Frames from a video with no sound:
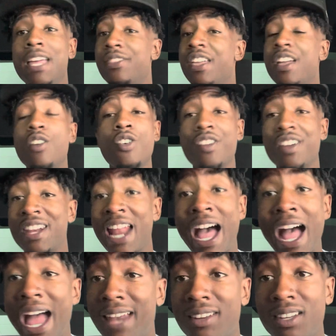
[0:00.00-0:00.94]
are
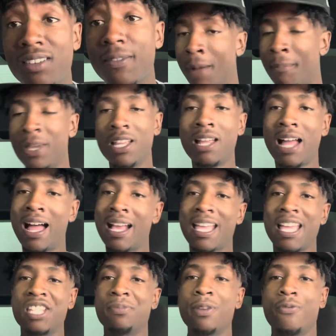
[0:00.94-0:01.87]
not. I mean, I
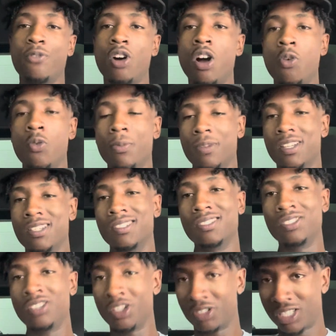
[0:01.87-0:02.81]
can't speak for all women because,
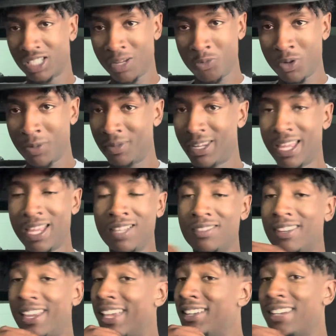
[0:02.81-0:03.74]
you know, some women,
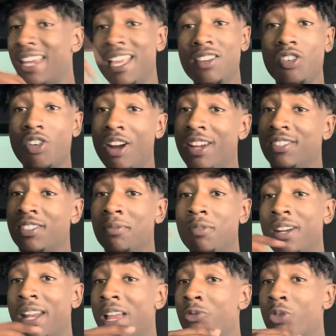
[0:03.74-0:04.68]
they crazy,
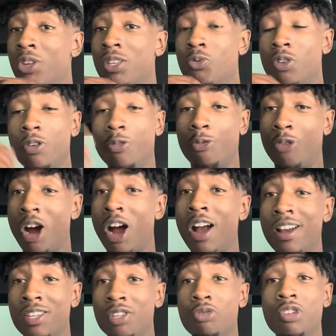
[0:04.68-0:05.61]
bro. They really will
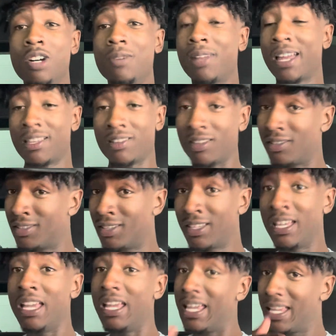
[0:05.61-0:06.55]
fire you up. Like,
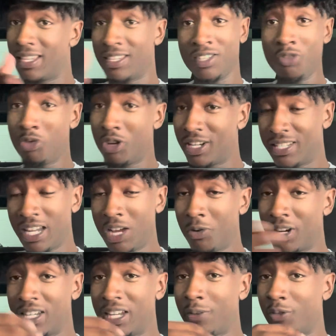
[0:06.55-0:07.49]
you would have dealt
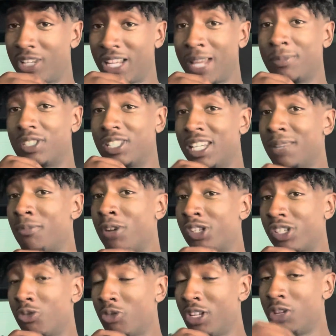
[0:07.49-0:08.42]
with a different type of chick, bro.
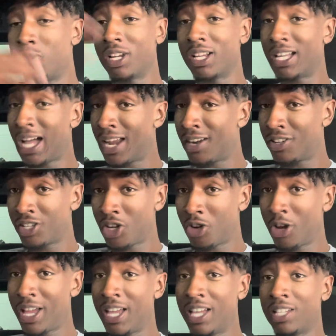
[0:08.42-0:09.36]
She really would have got on
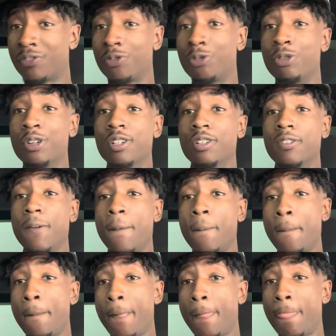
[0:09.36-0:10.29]
your ass for real.
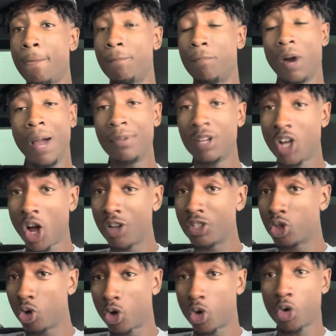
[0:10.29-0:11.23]
Probably called
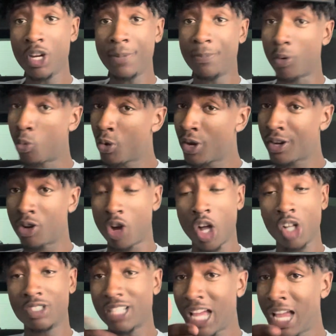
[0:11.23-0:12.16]
you a creep, a weirdo,
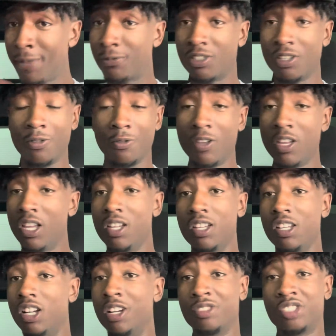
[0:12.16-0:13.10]
all types of
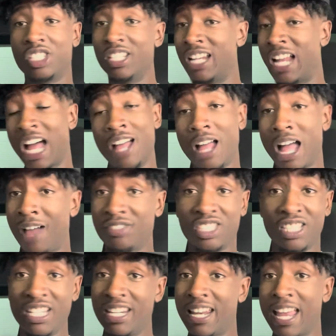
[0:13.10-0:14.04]
shit. I've
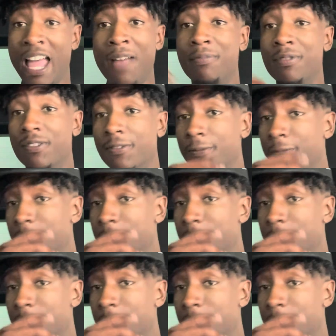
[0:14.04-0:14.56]
seen it happen.